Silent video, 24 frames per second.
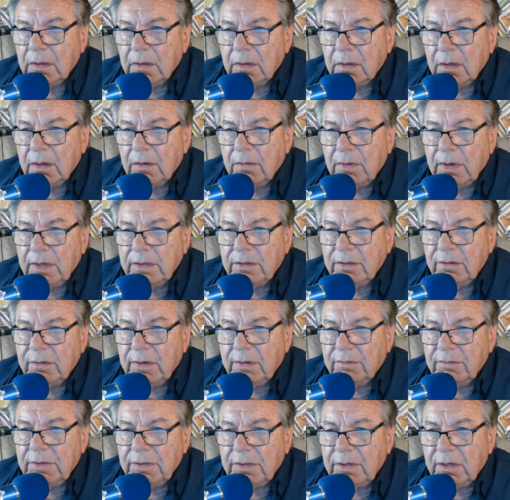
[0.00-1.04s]
Oh, I do
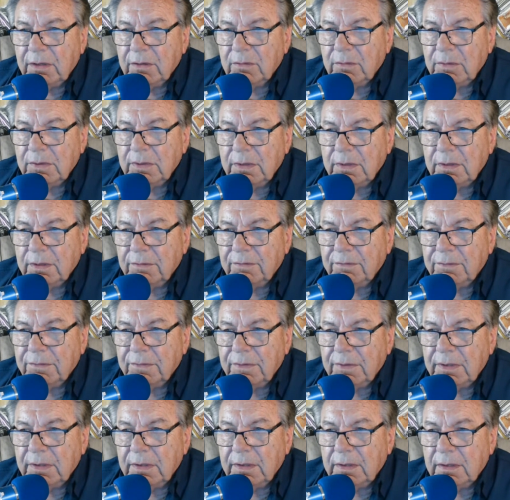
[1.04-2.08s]
have another one here for
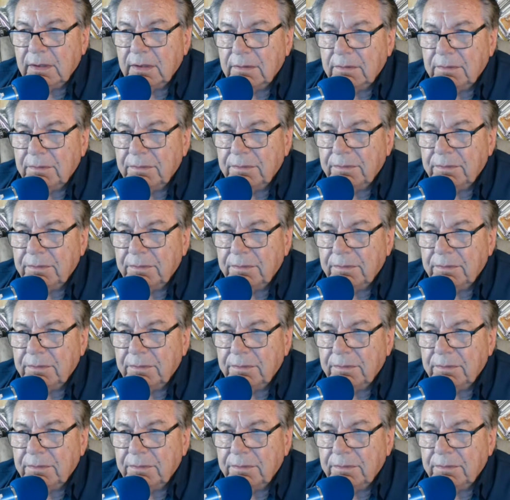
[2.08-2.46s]
the